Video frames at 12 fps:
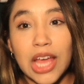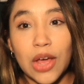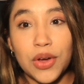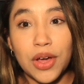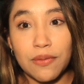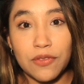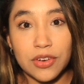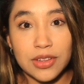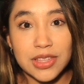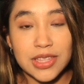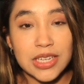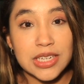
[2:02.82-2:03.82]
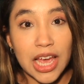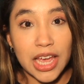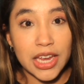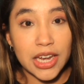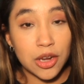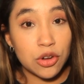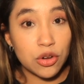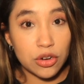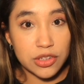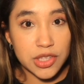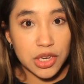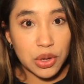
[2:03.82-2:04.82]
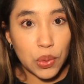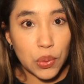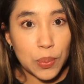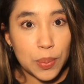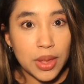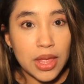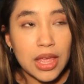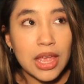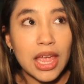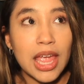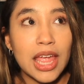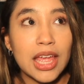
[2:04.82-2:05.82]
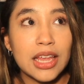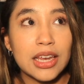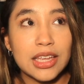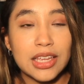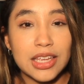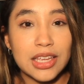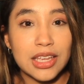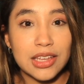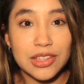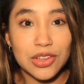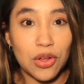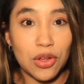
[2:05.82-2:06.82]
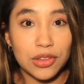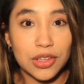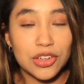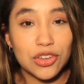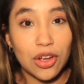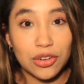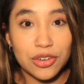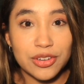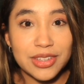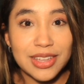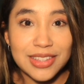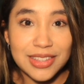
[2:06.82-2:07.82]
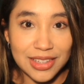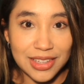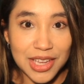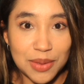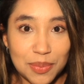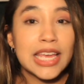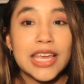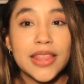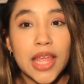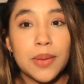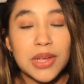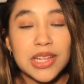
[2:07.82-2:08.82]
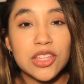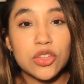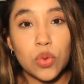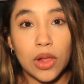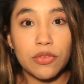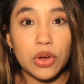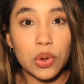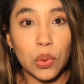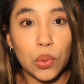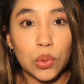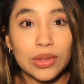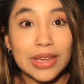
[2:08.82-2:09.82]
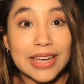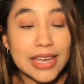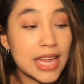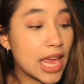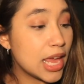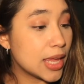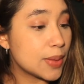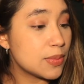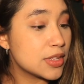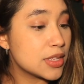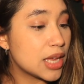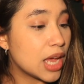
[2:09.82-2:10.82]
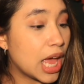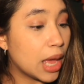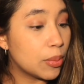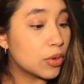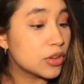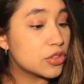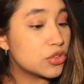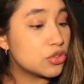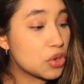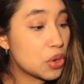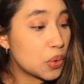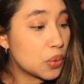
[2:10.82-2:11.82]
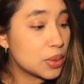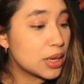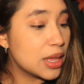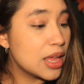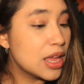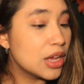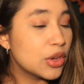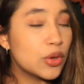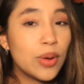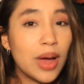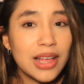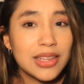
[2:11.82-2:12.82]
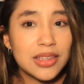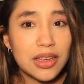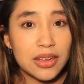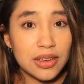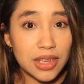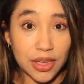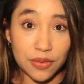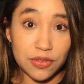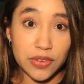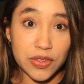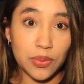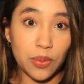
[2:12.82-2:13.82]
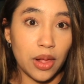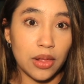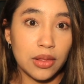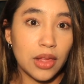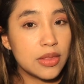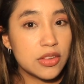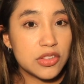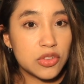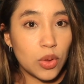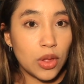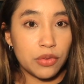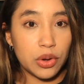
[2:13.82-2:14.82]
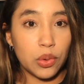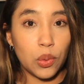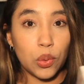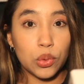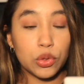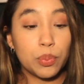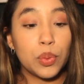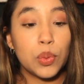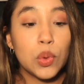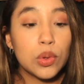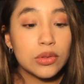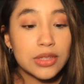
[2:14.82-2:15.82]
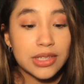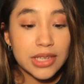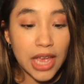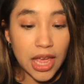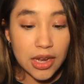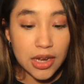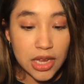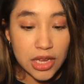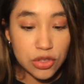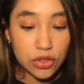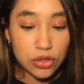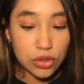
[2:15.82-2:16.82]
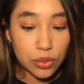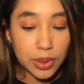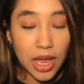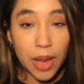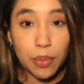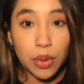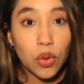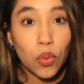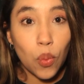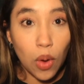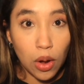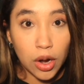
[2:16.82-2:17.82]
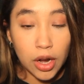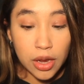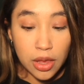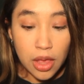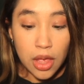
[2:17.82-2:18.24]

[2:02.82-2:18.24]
now comforts the dying at a nursing home, and he is called Dr. Sleep. He then meets a 12-year-old named Abra Stone, who has a gift as well. This 12-year-old pulls Dan into an epic war